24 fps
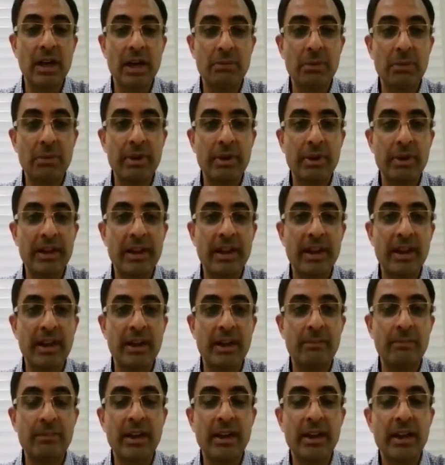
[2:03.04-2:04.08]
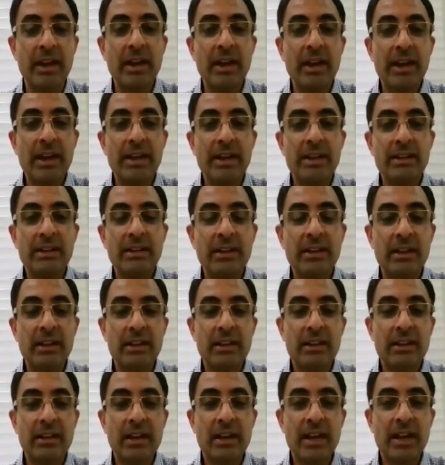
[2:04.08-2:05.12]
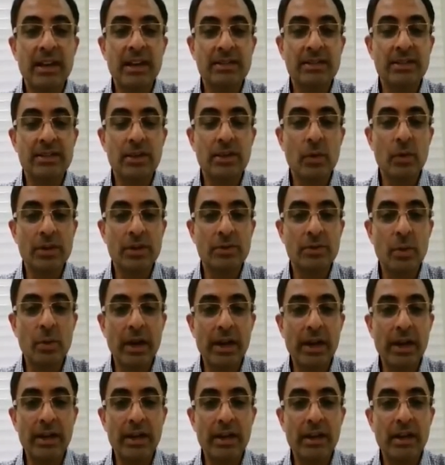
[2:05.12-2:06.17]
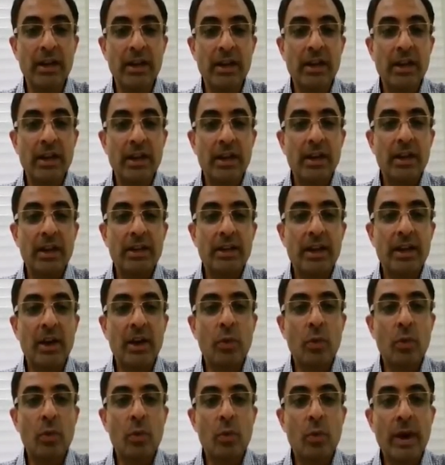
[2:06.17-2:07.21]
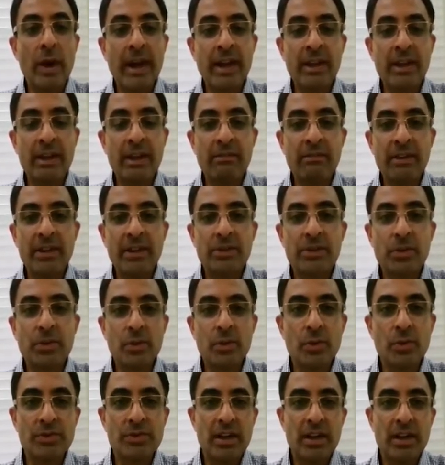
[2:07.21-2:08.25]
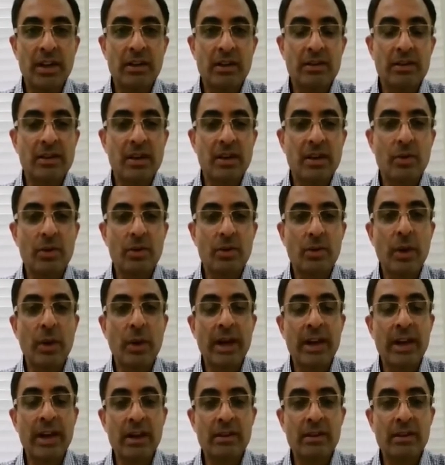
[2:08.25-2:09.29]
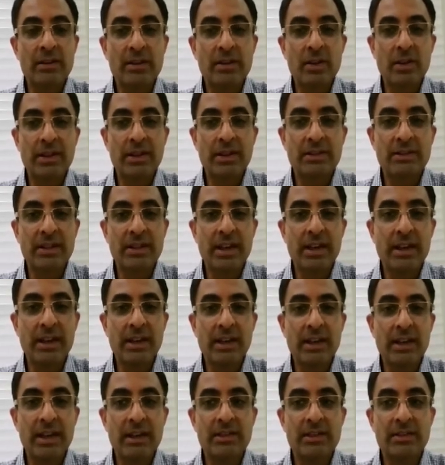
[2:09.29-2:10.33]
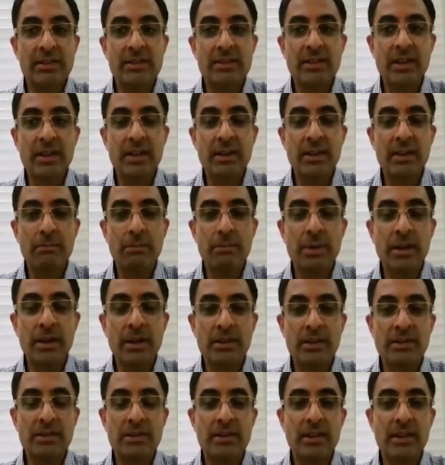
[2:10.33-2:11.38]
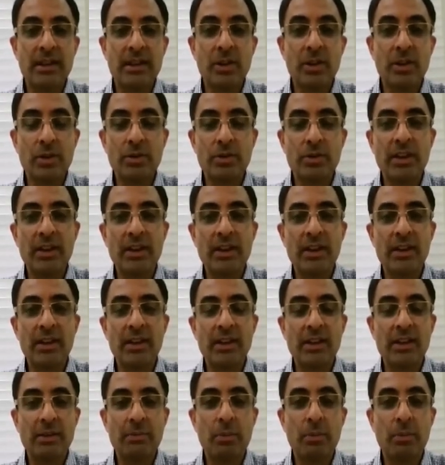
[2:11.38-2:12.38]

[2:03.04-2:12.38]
armamentarium in the ICU as well. Now, why did we choose ultrasound, or why ultrasound has taken its birth into the